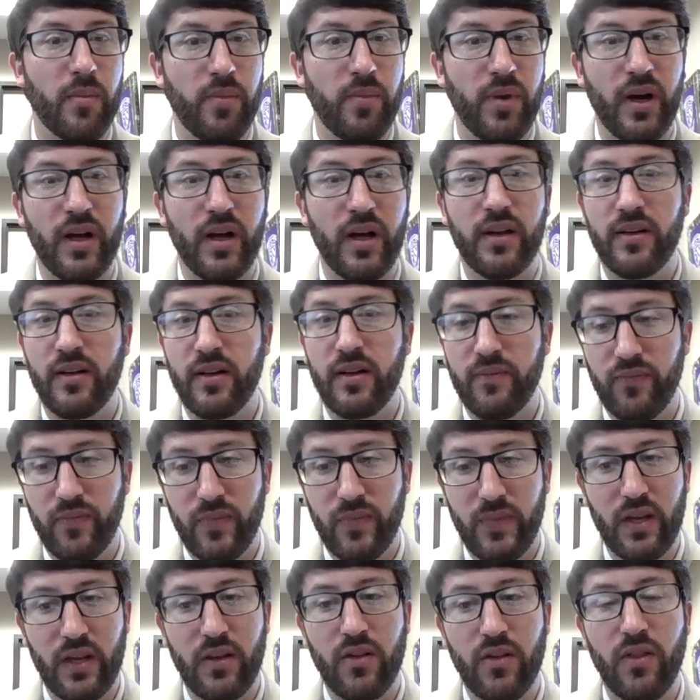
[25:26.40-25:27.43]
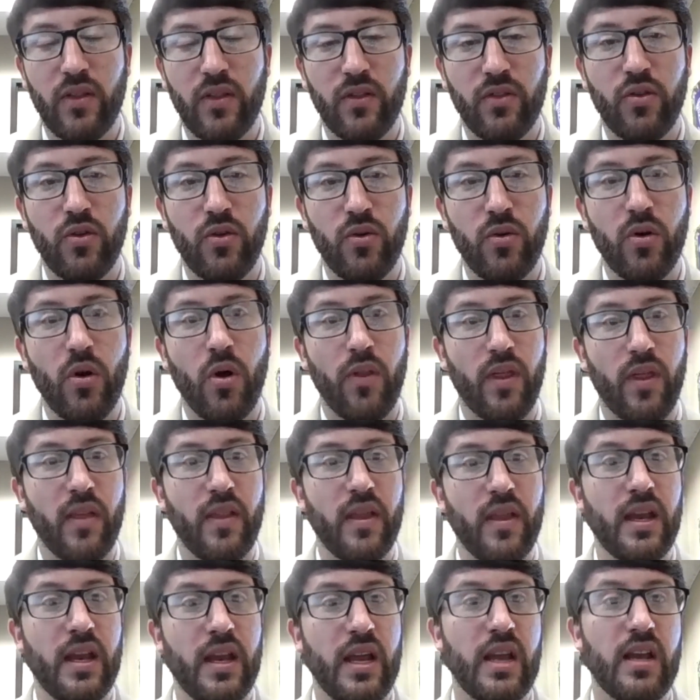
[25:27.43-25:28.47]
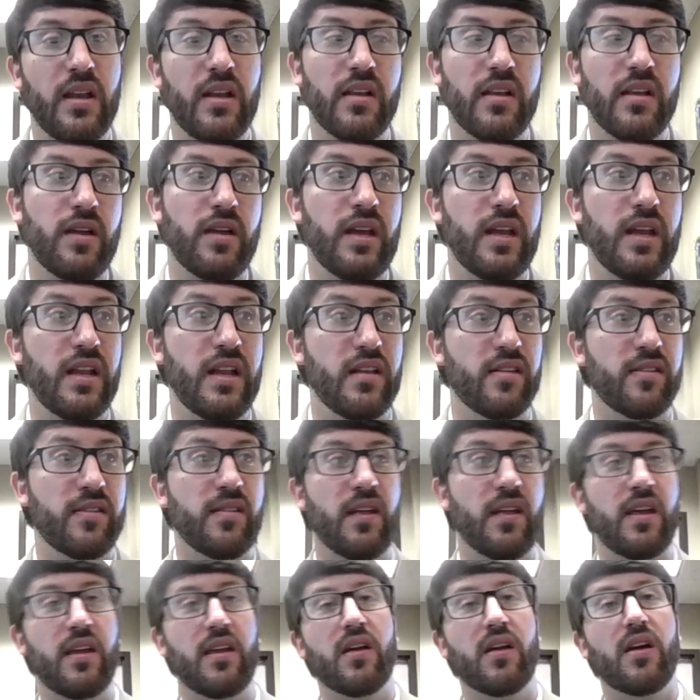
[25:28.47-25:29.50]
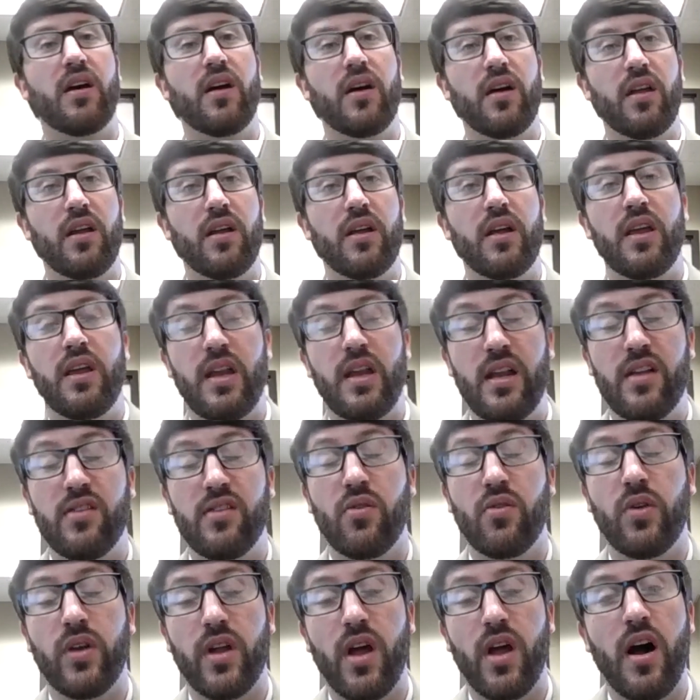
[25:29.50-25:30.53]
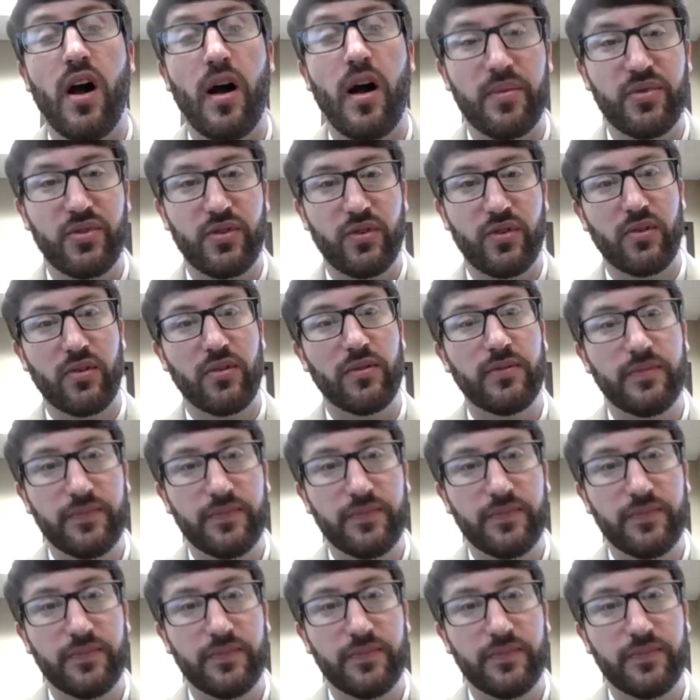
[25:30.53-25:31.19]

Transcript: but do know that it is only optional.